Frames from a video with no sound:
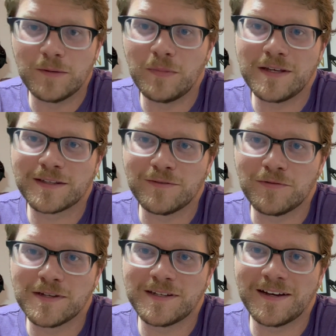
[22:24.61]
Basically
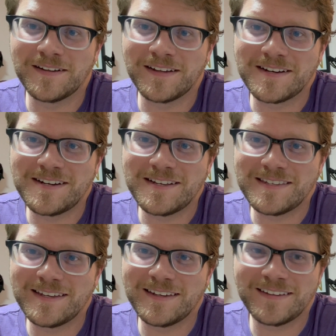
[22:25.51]
freestyled it like
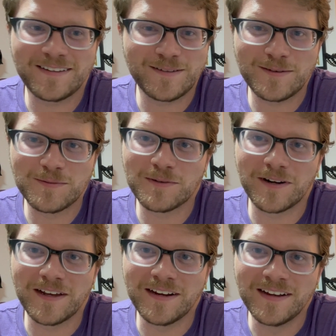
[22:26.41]
Jay-Z. This is
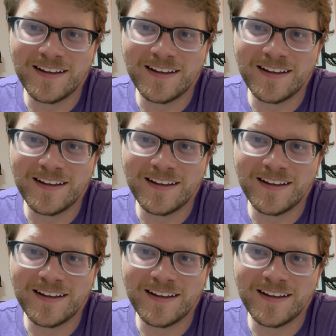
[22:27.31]
great.